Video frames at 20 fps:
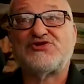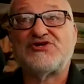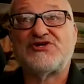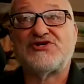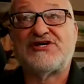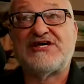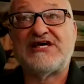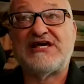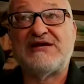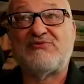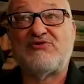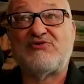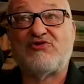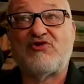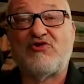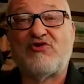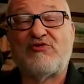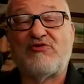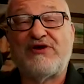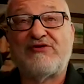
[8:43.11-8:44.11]
to keep
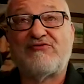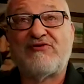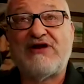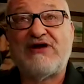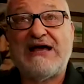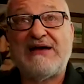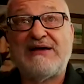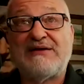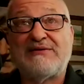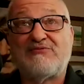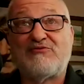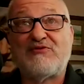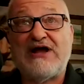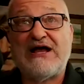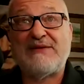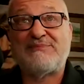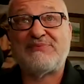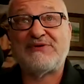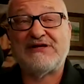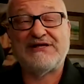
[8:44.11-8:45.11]
growing
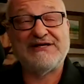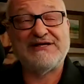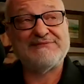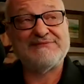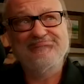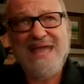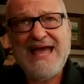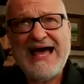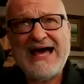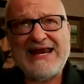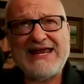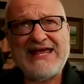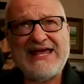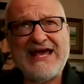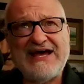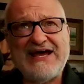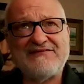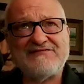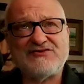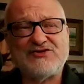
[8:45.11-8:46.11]
rapidly. How do you
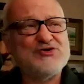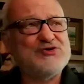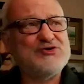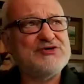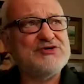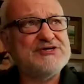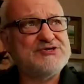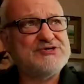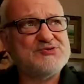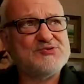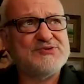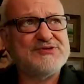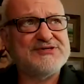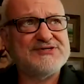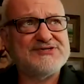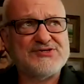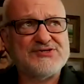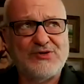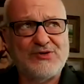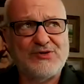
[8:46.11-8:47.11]
have duties with
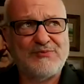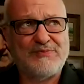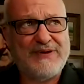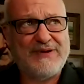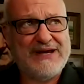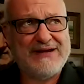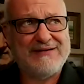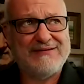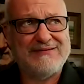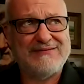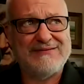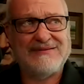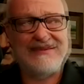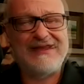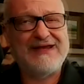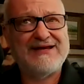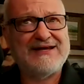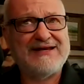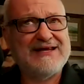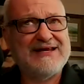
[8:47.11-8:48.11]
a solar panel
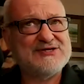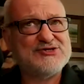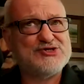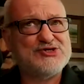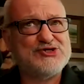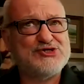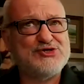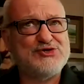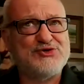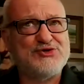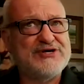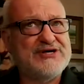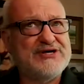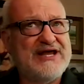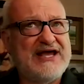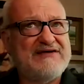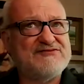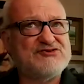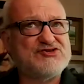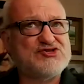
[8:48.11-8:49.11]
unless you can
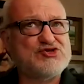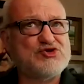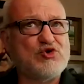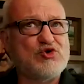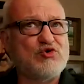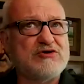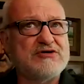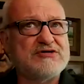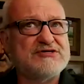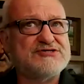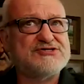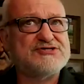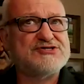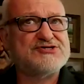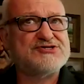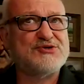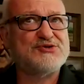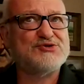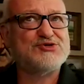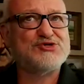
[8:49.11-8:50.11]
have storage
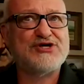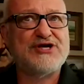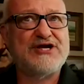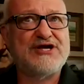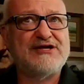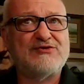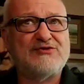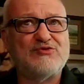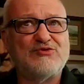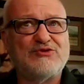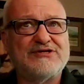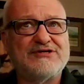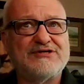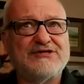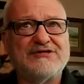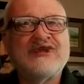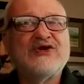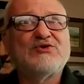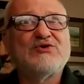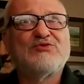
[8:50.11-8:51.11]
associated with it?
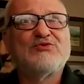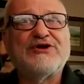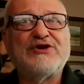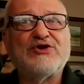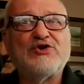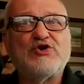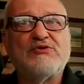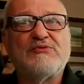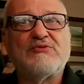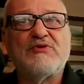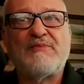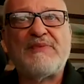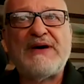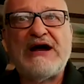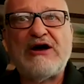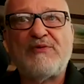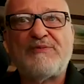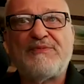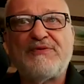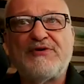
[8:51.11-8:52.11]
Renewable
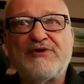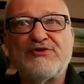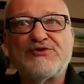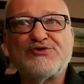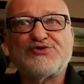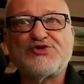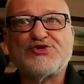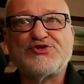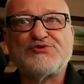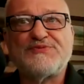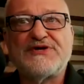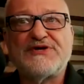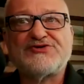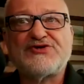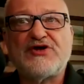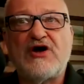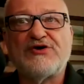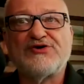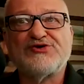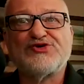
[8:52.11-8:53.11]
power producers must
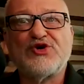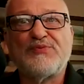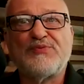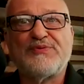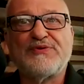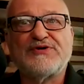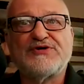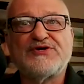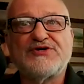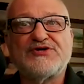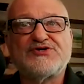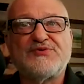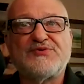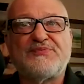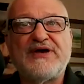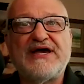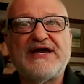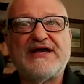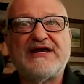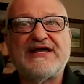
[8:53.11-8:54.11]
also
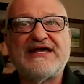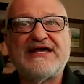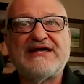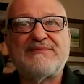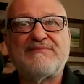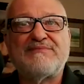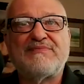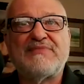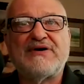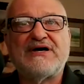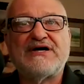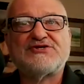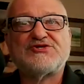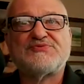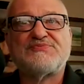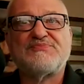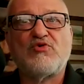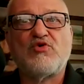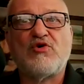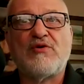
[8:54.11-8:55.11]
participate in
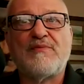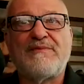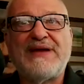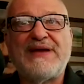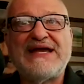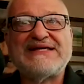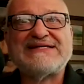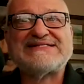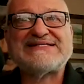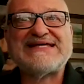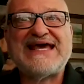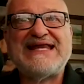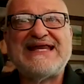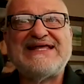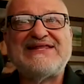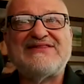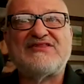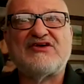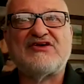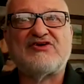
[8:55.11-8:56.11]
much more
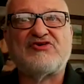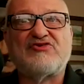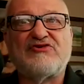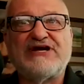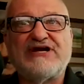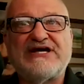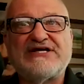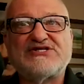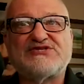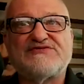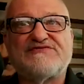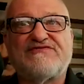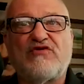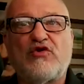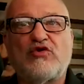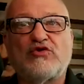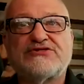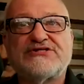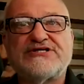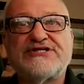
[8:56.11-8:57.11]
maintaining the grid's
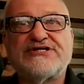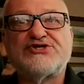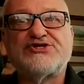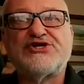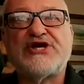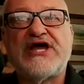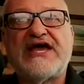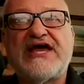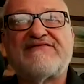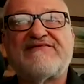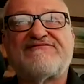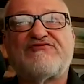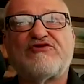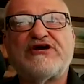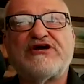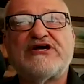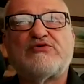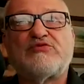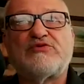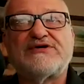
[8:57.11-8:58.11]
voltage and
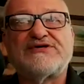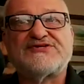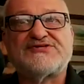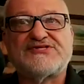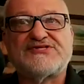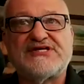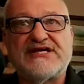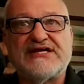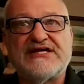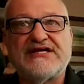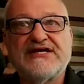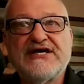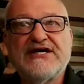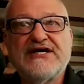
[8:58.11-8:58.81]
frequency